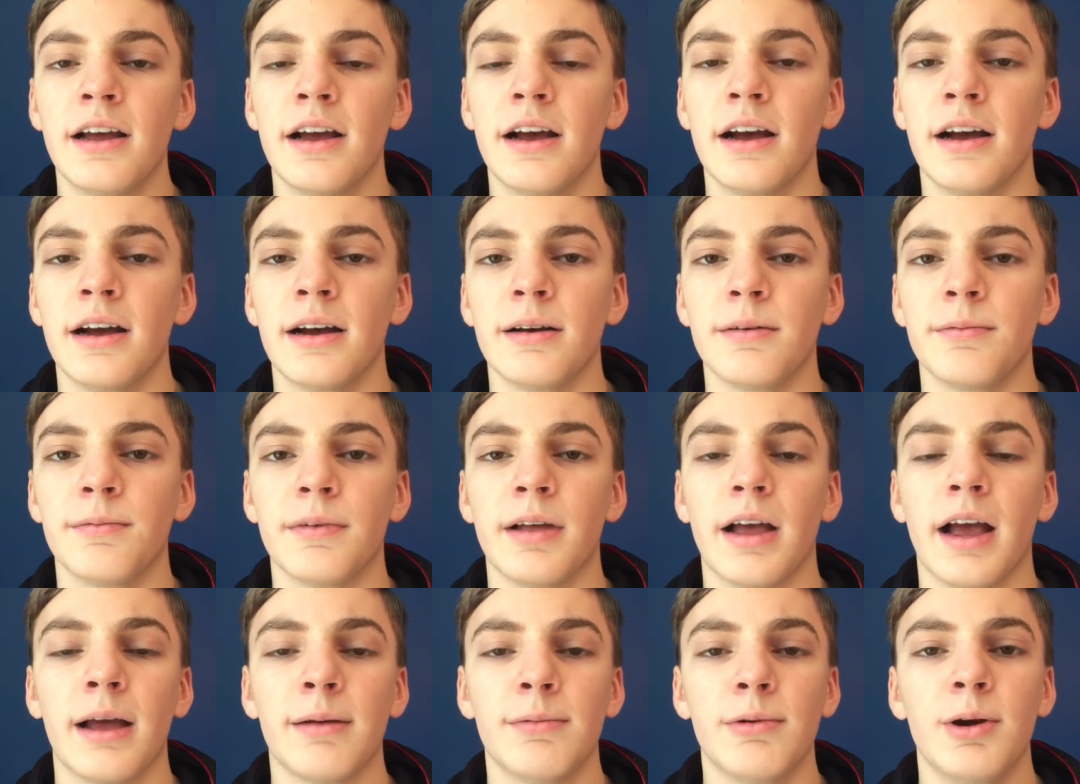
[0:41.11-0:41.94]

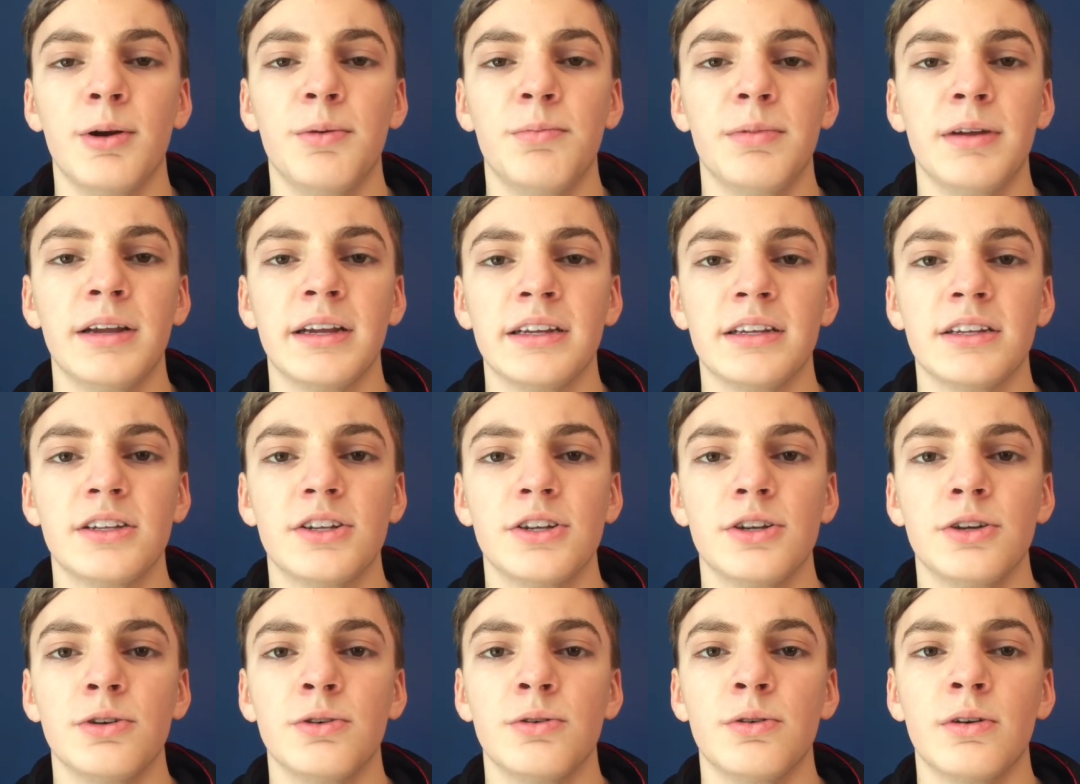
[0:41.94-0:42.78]
I'm hoping
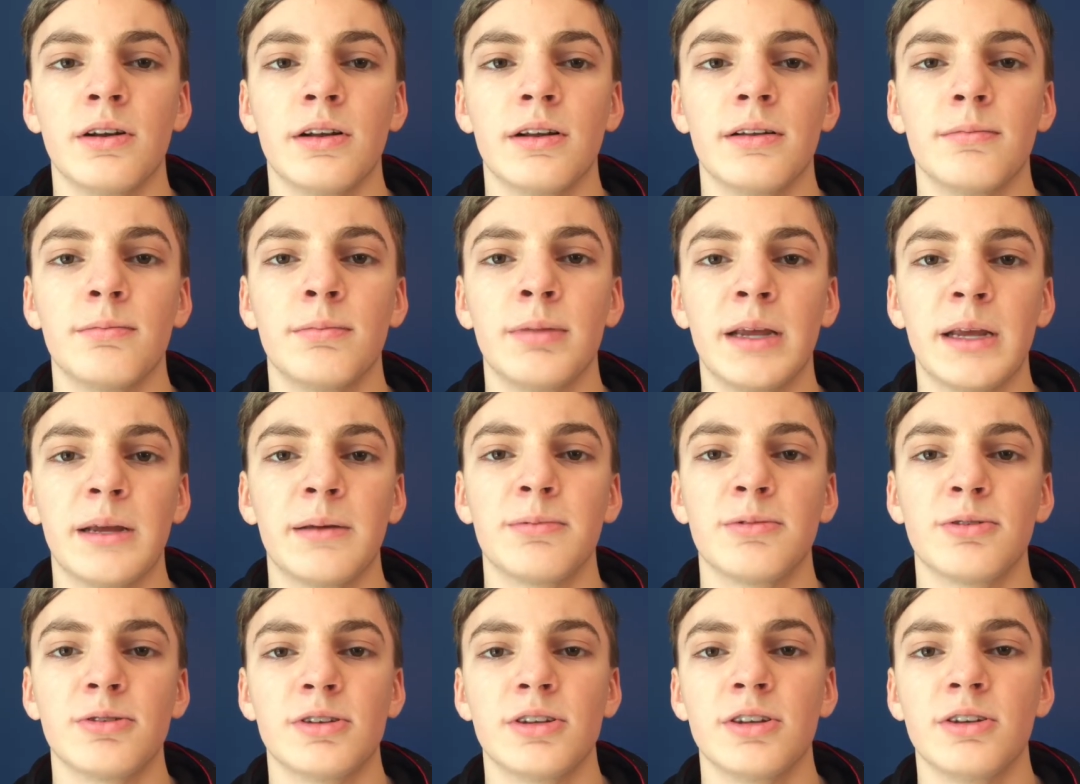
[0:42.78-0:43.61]
to be
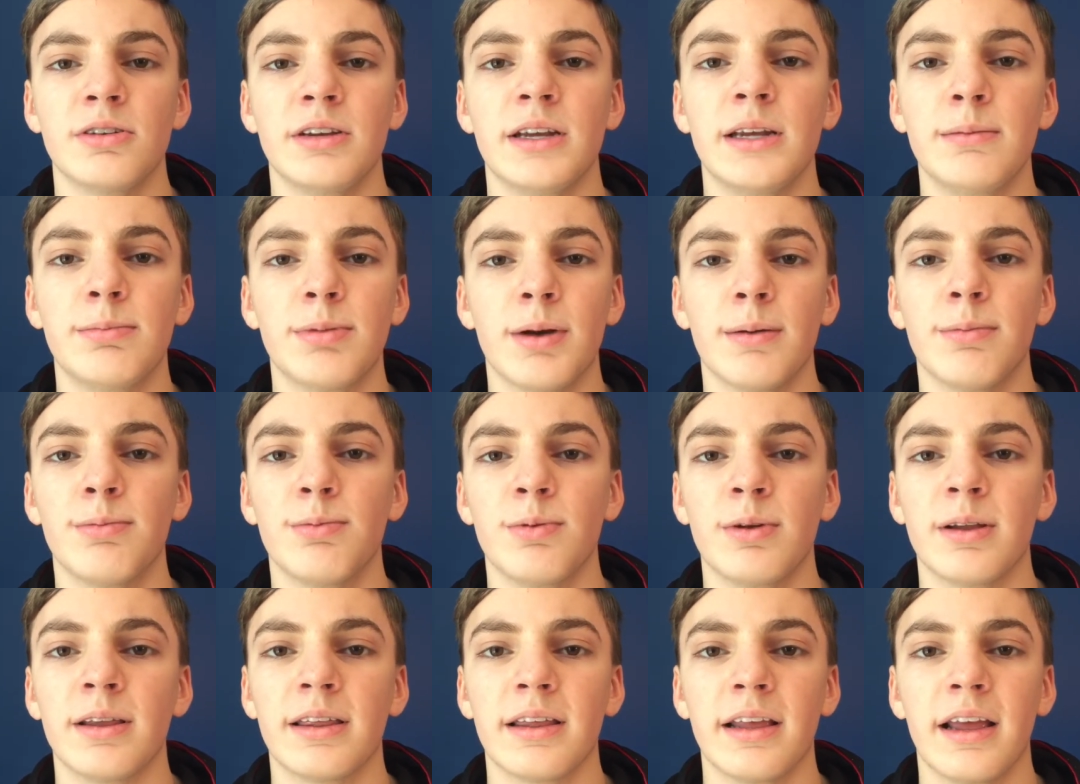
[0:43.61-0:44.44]
able to keep up
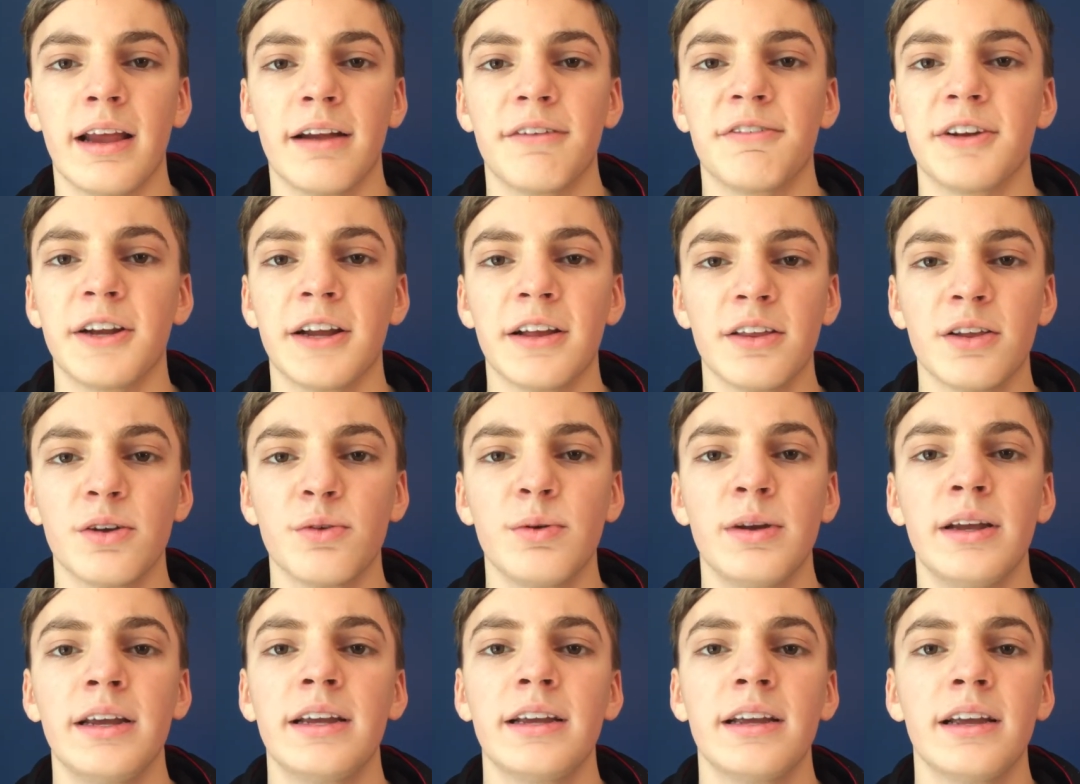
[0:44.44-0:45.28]
with every other
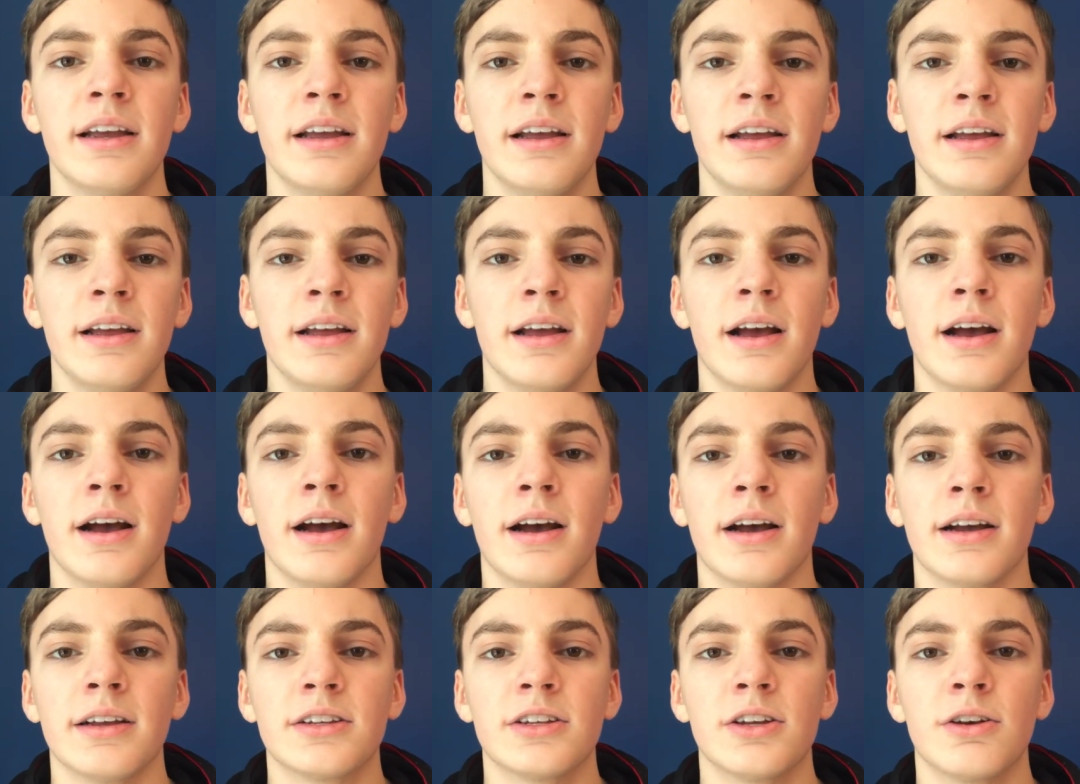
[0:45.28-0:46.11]
week,
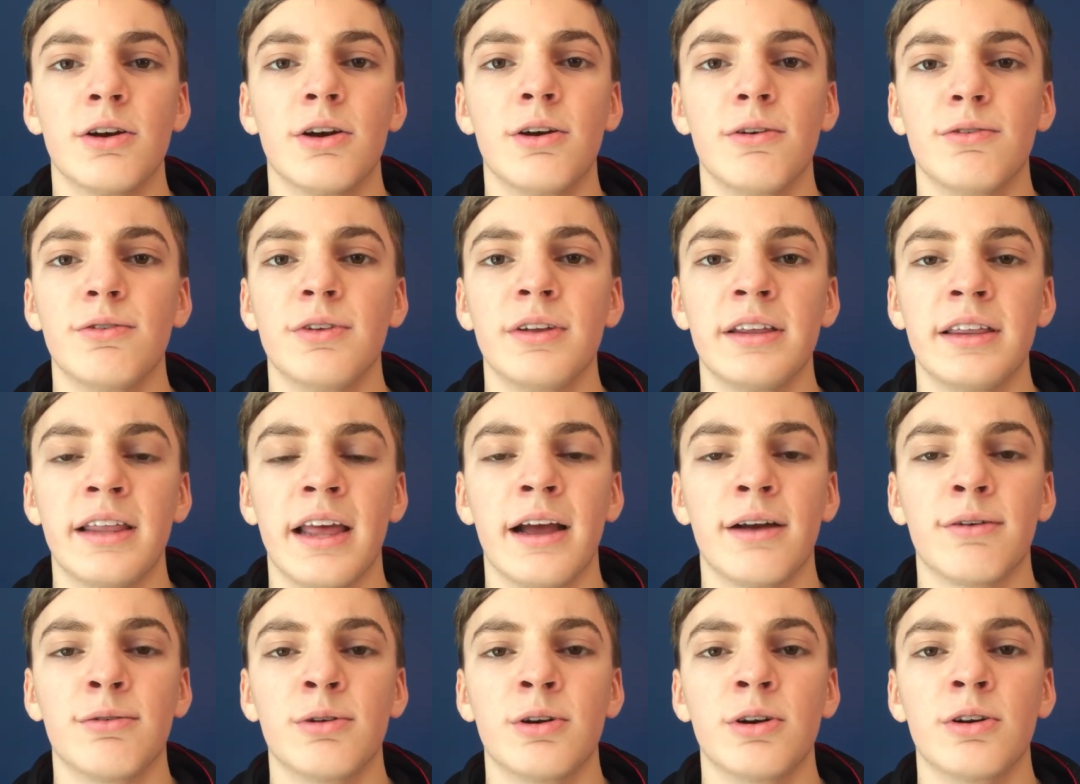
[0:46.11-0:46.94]
so hopefully
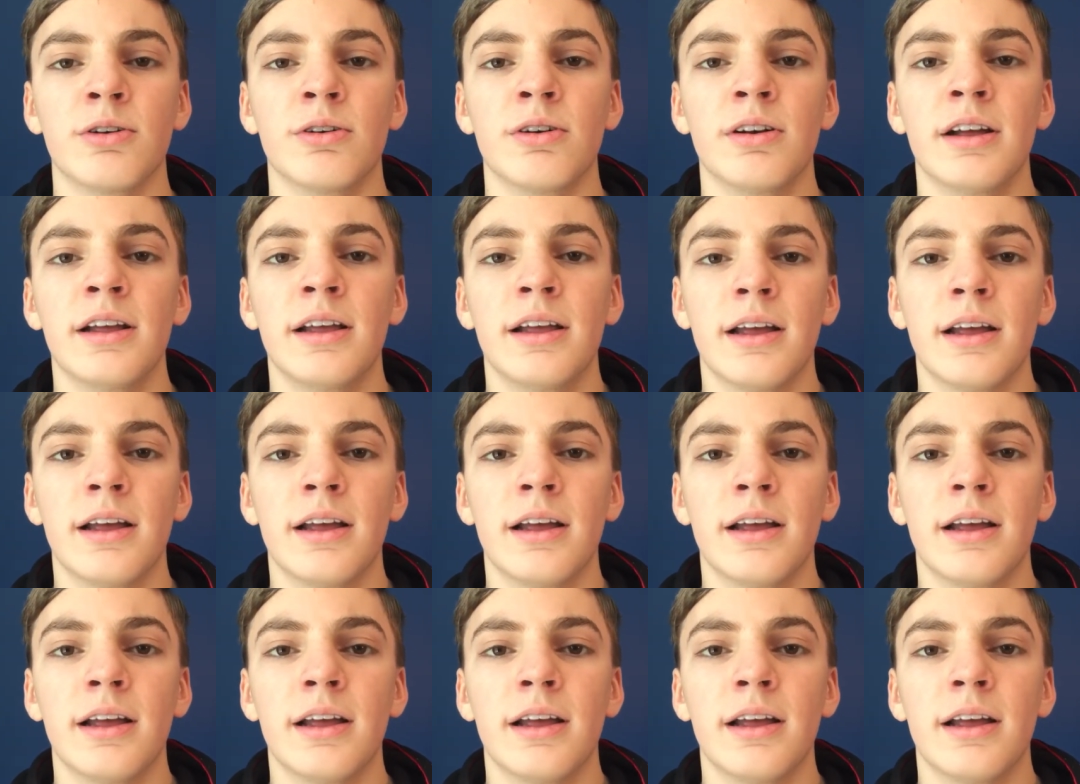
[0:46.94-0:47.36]
that will